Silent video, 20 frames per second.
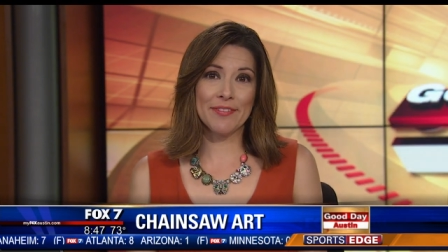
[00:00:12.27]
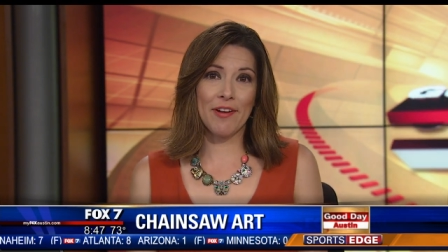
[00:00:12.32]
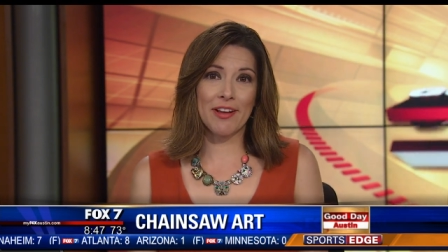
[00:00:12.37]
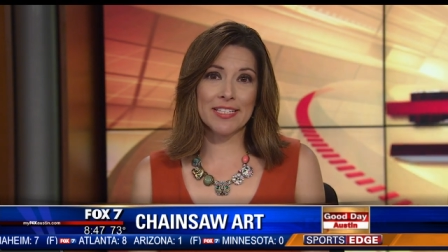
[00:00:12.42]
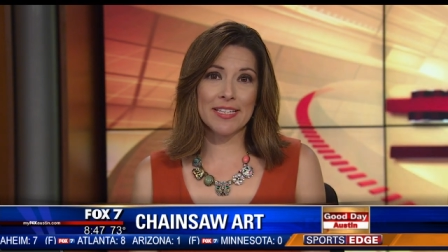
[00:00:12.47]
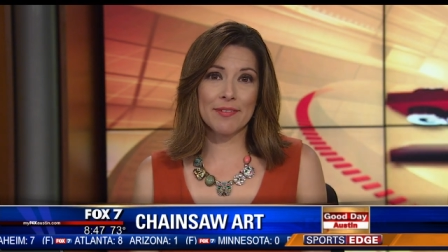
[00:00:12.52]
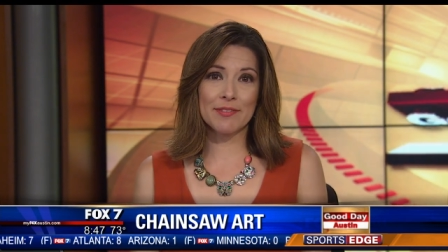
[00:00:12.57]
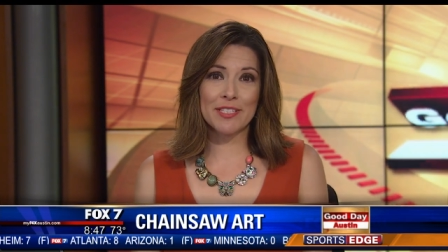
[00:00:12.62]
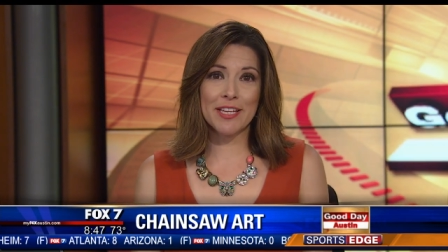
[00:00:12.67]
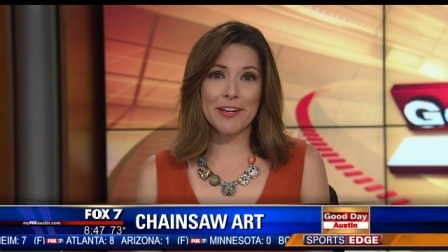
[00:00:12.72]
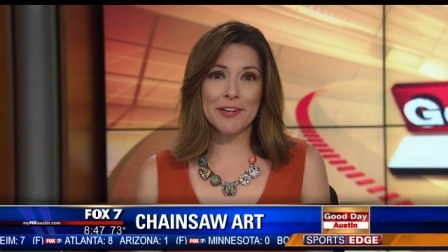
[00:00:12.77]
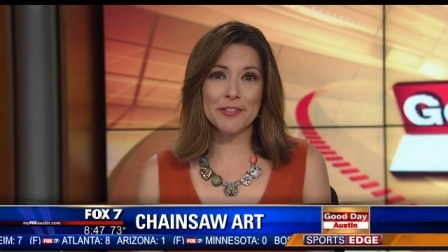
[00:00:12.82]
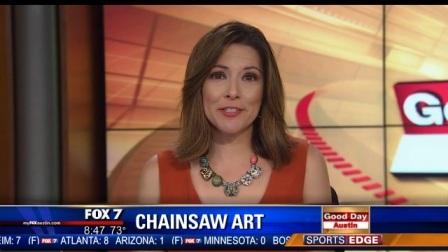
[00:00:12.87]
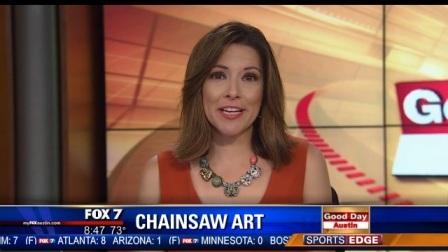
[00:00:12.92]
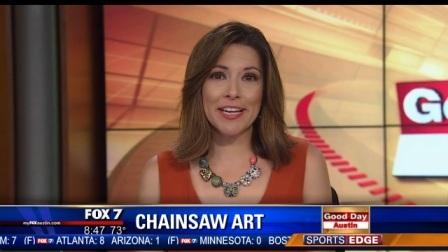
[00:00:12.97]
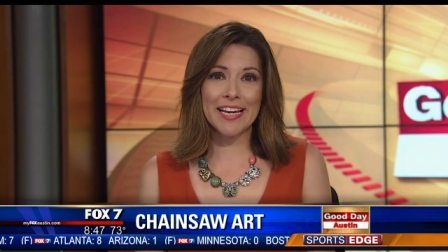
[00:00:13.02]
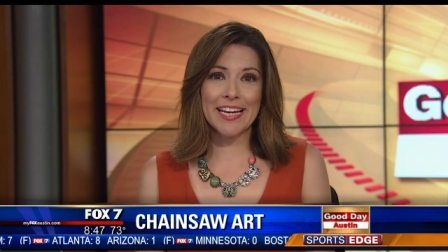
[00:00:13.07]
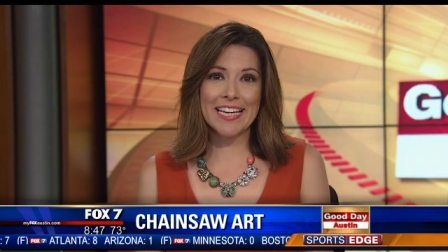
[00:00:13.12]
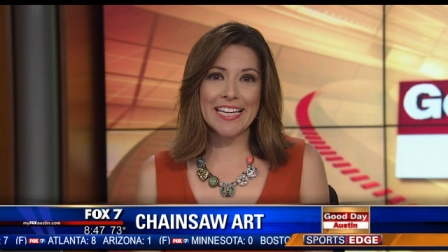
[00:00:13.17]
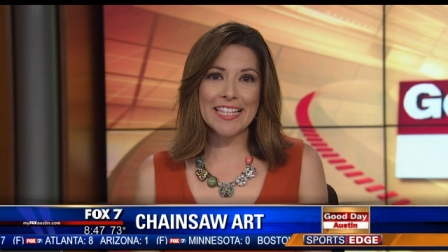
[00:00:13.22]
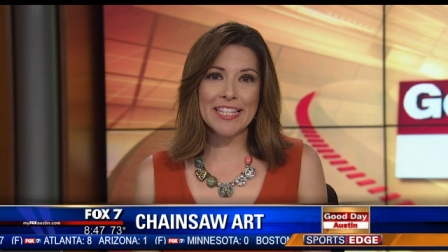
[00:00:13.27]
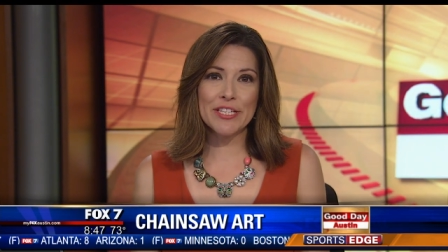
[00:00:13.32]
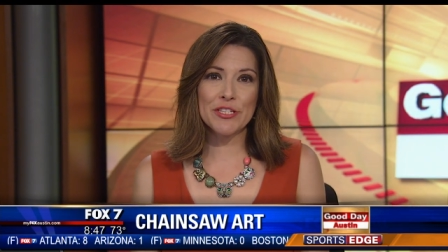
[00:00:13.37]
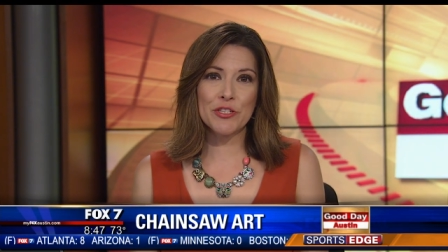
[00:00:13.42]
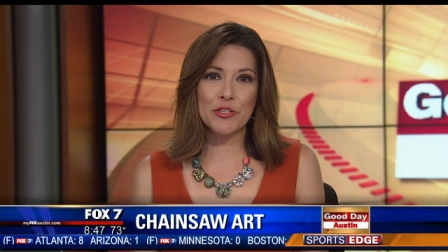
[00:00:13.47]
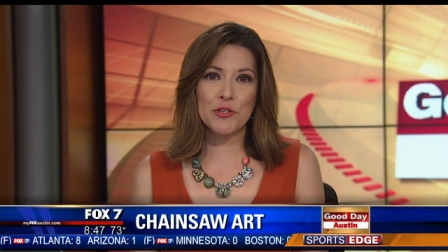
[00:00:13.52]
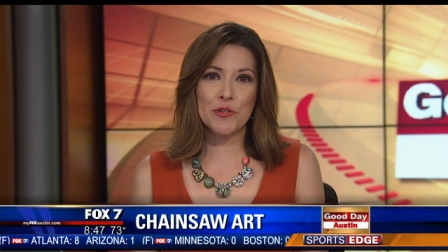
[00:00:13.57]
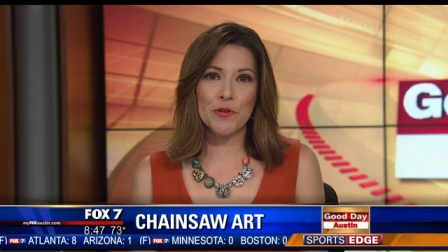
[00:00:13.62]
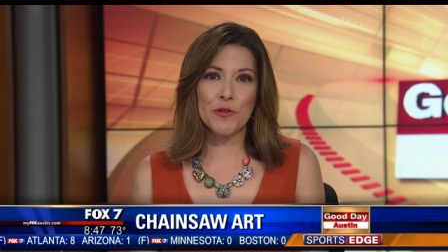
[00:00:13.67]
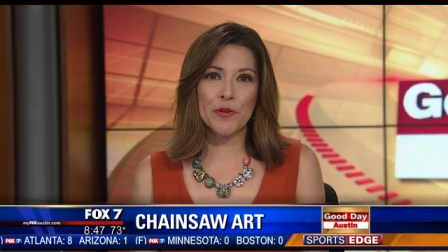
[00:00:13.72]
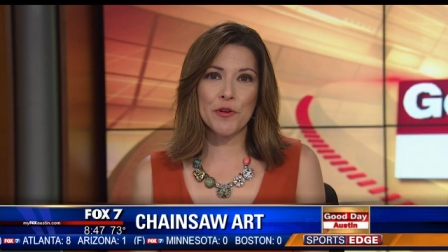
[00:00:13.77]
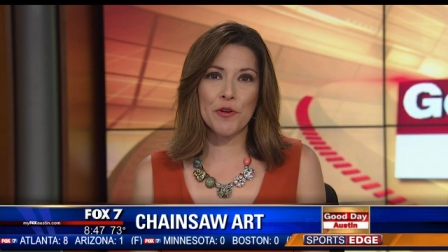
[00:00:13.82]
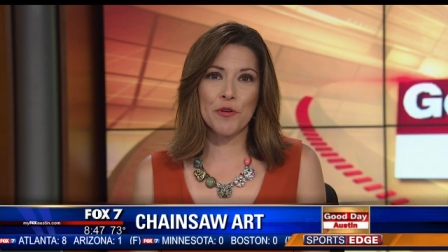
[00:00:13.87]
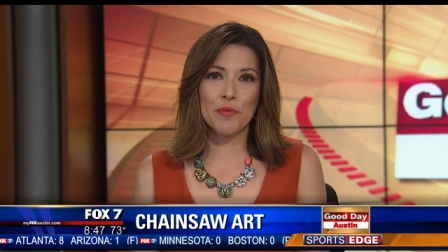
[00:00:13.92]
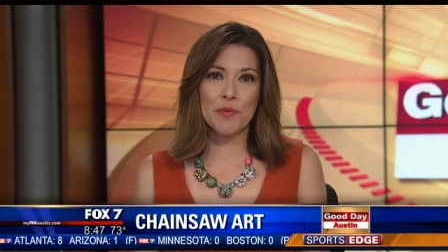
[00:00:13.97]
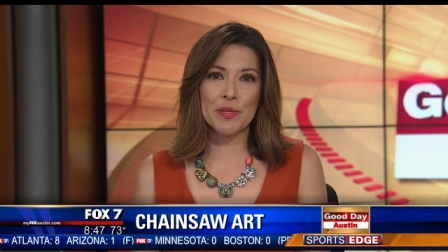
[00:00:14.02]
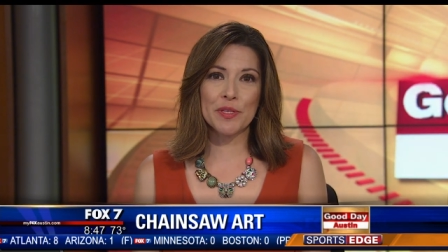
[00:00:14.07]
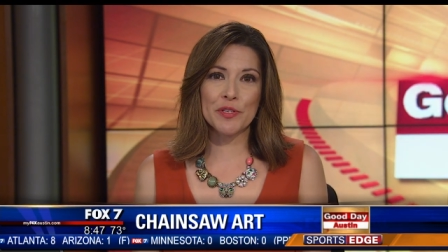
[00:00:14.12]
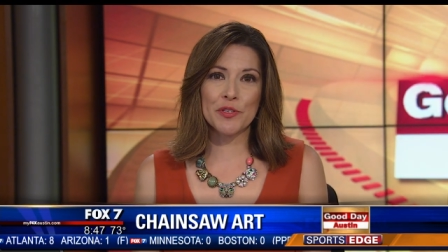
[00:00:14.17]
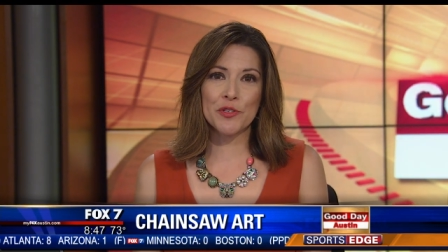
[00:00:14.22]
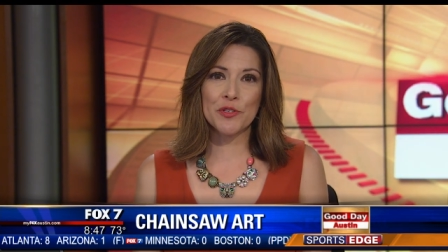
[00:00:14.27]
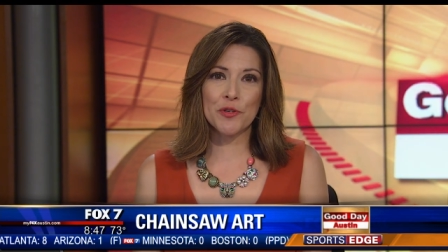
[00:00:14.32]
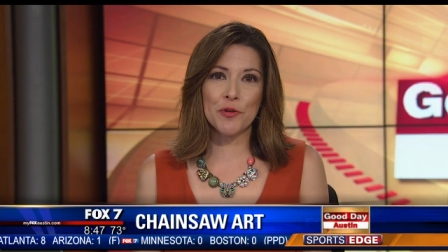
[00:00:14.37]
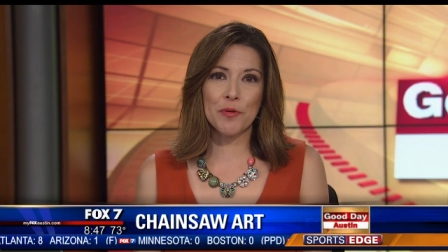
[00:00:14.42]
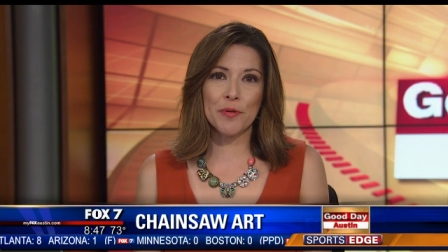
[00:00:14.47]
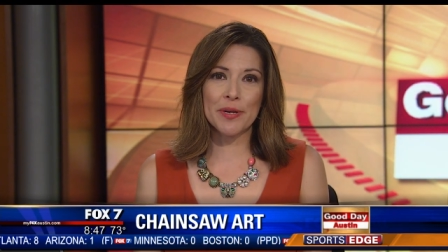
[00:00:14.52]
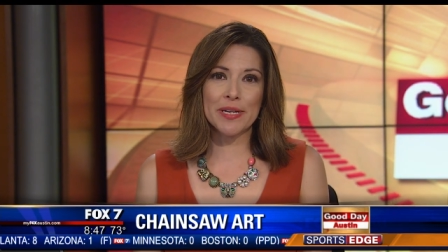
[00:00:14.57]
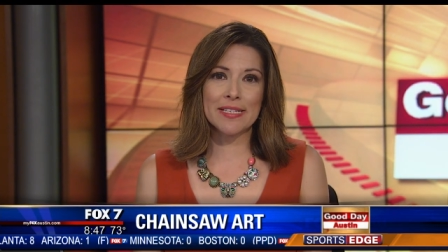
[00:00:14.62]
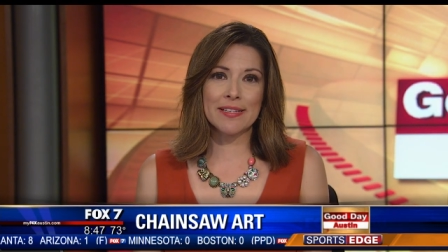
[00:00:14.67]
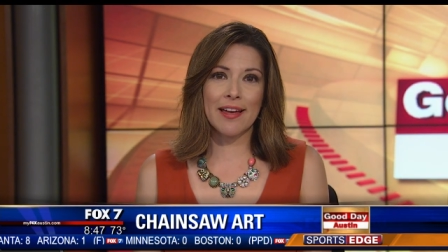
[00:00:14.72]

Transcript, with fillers: Fox 7's Tanya Ortega in the studio with the story.